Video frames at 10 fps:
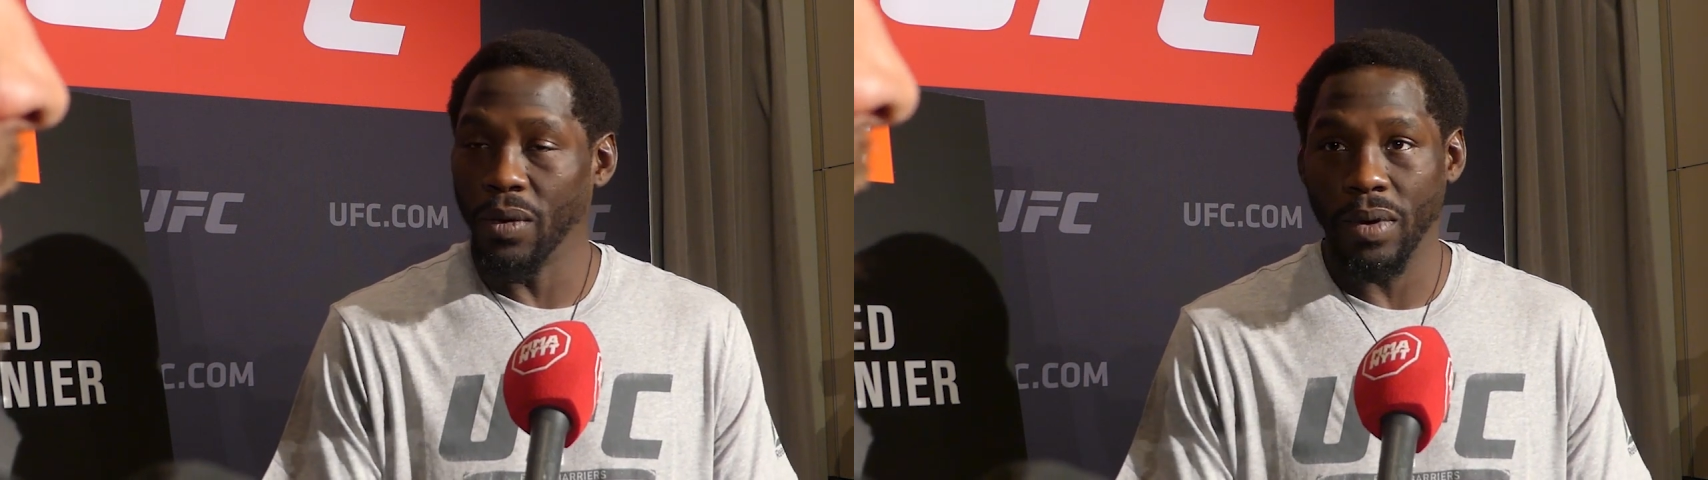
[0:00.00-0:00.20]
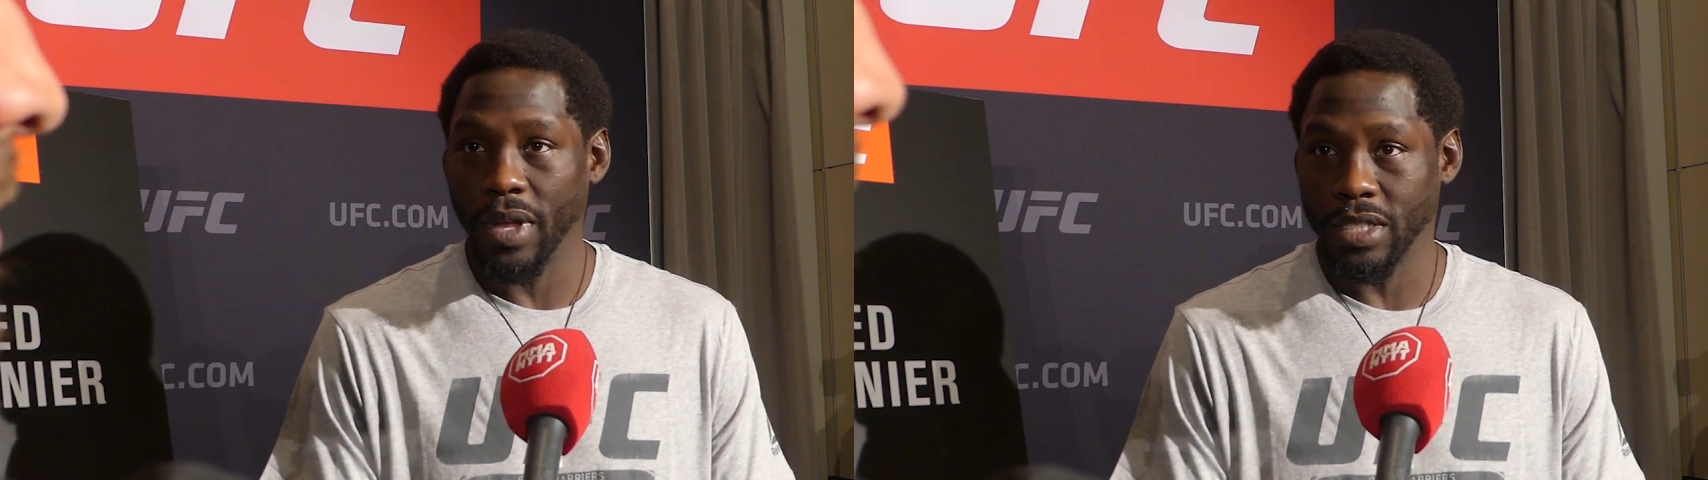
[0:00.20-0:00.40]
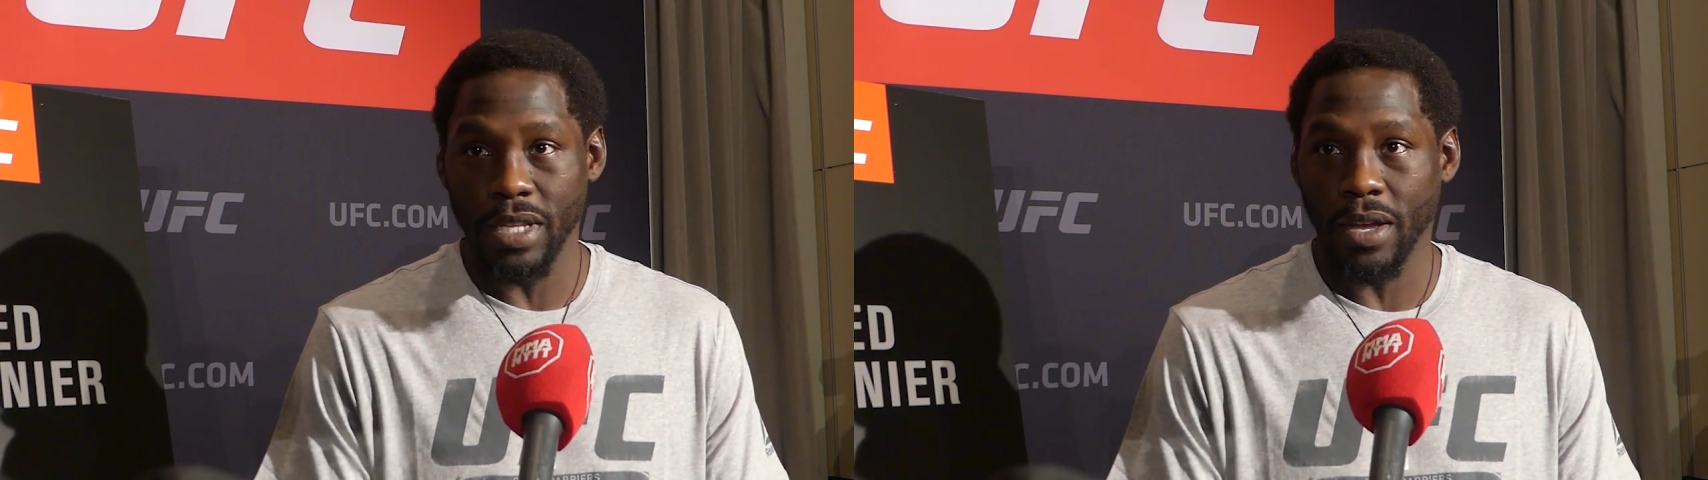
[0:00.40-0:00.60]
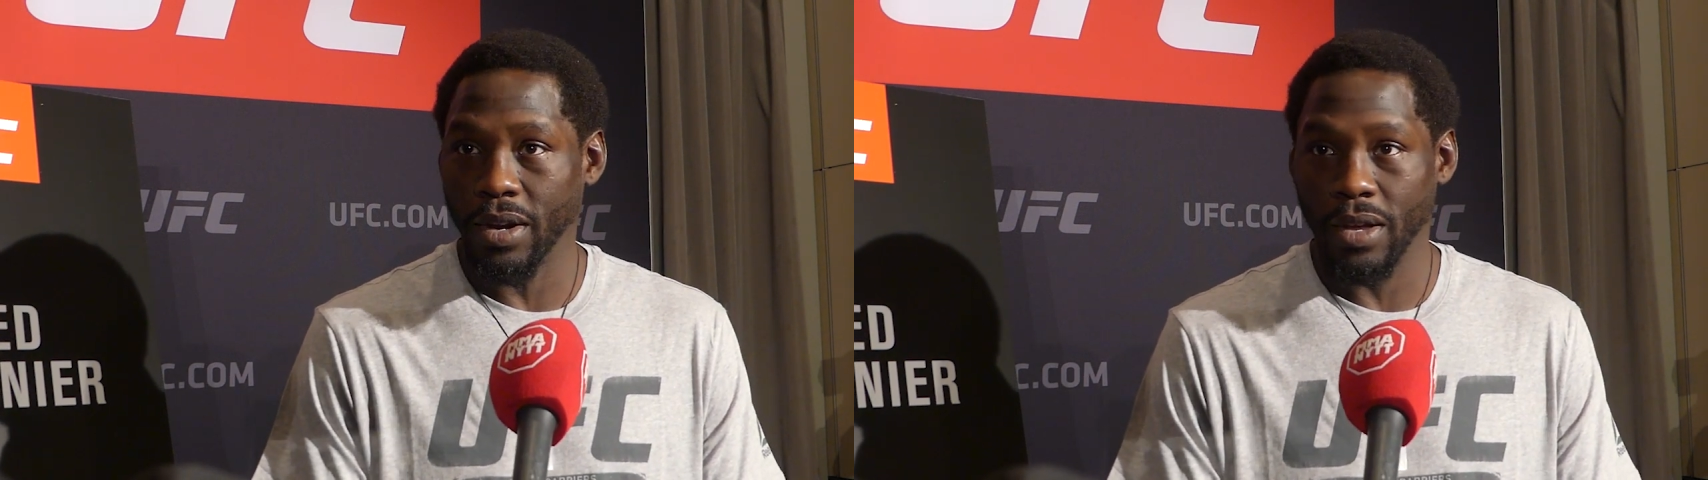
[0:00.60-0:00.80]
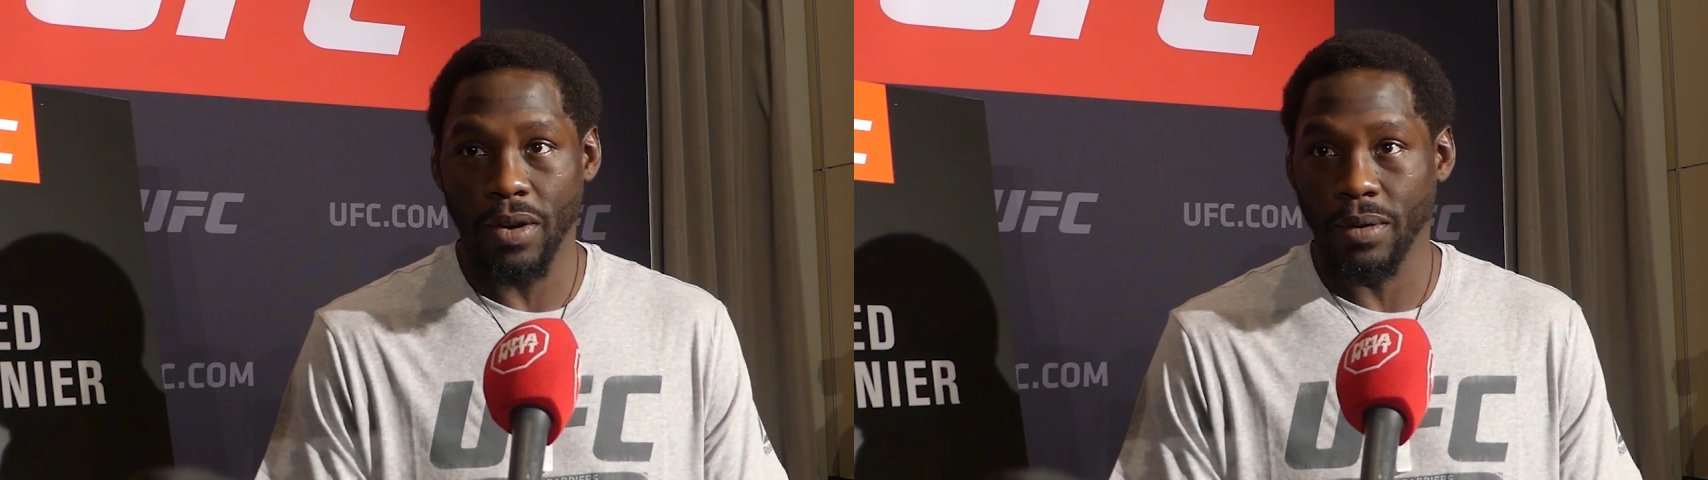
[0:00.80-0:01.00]
it's not
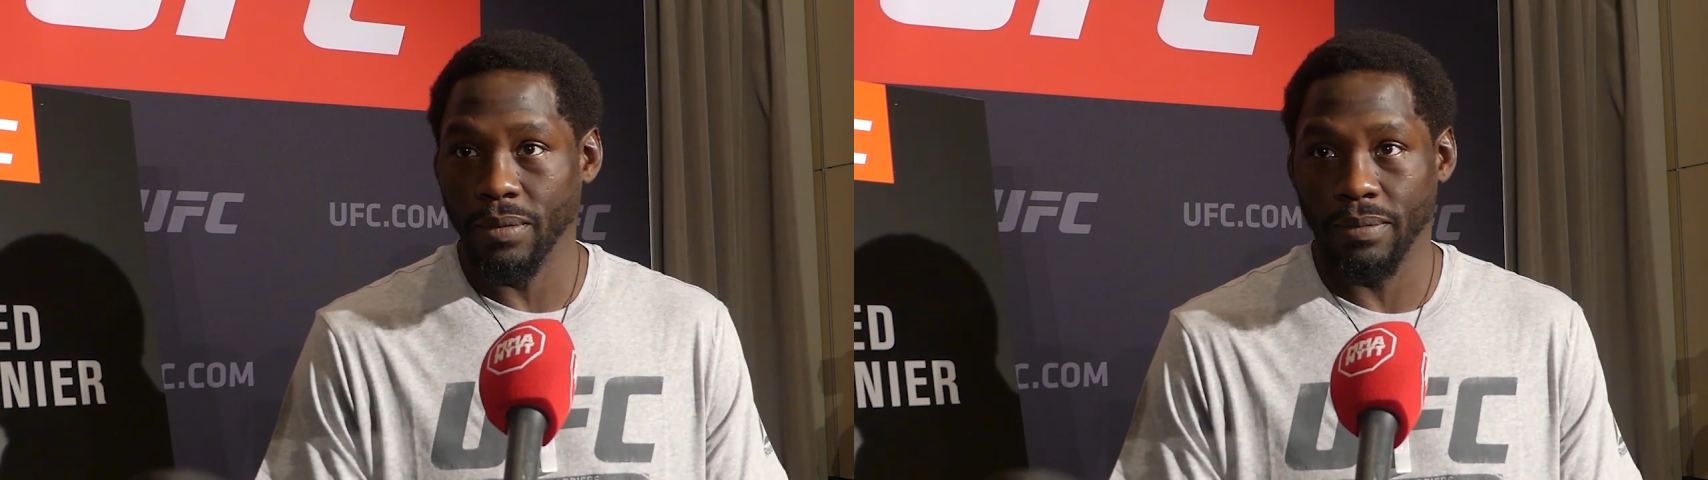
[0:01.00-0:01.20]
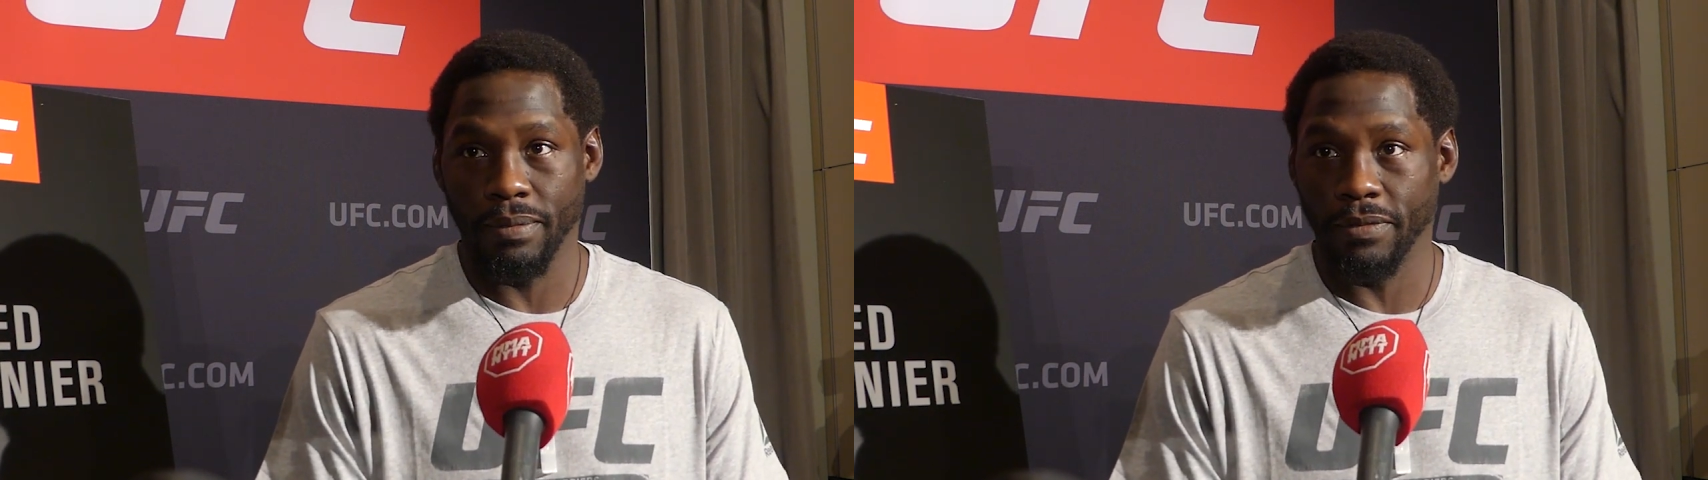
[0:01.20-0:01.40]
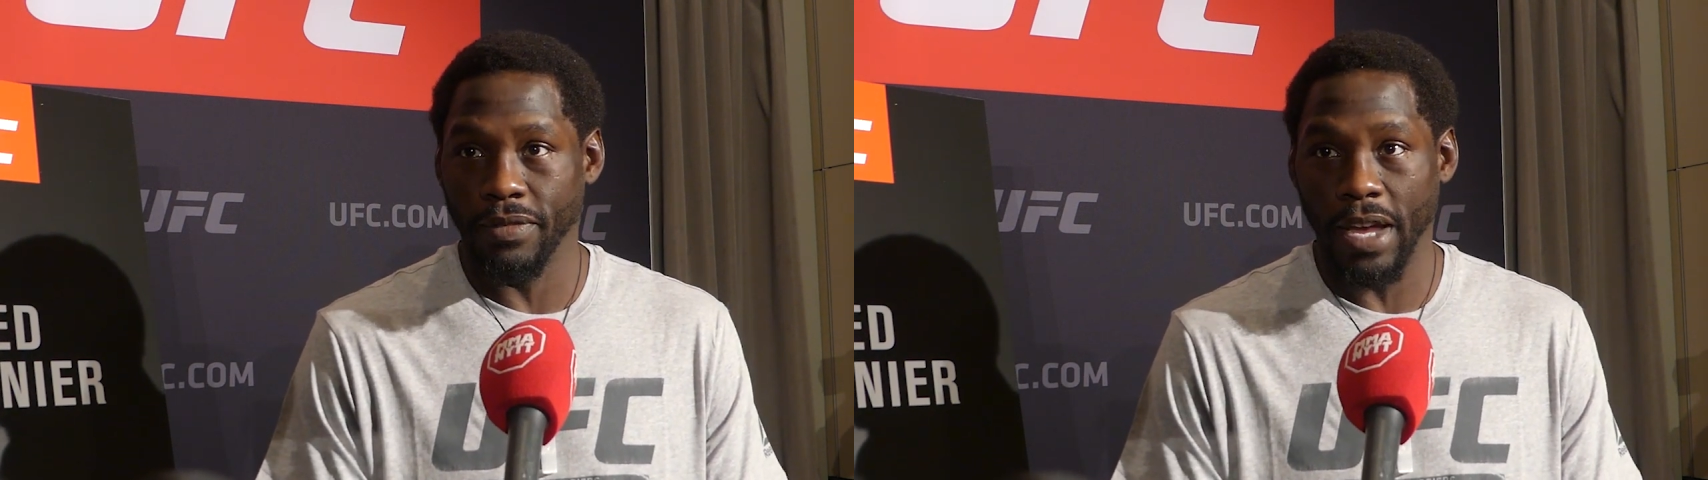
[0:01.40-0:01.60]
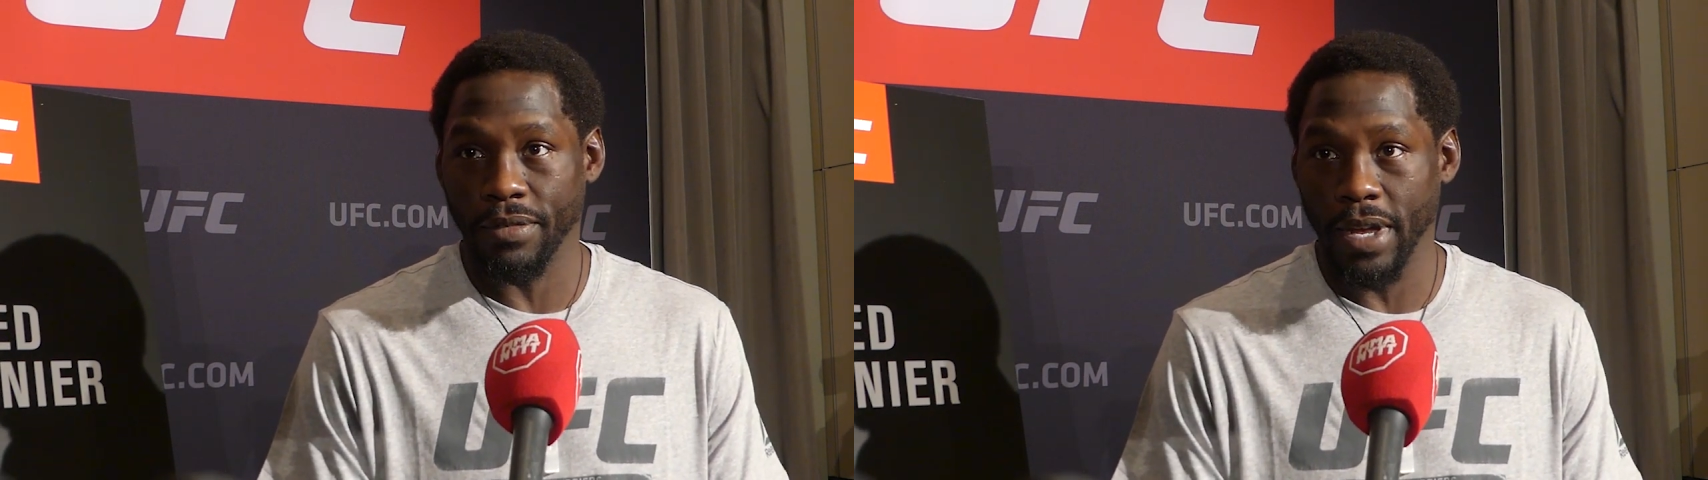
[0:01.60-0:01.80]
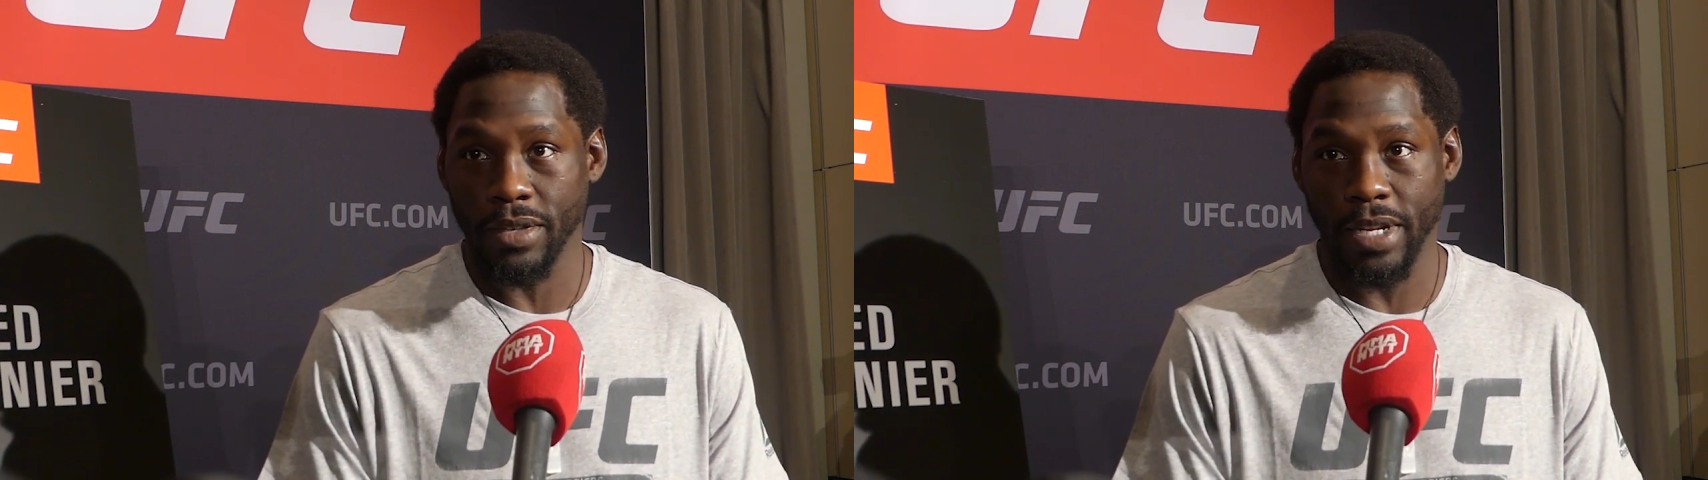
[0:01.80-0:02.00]
going to go 5 rounds.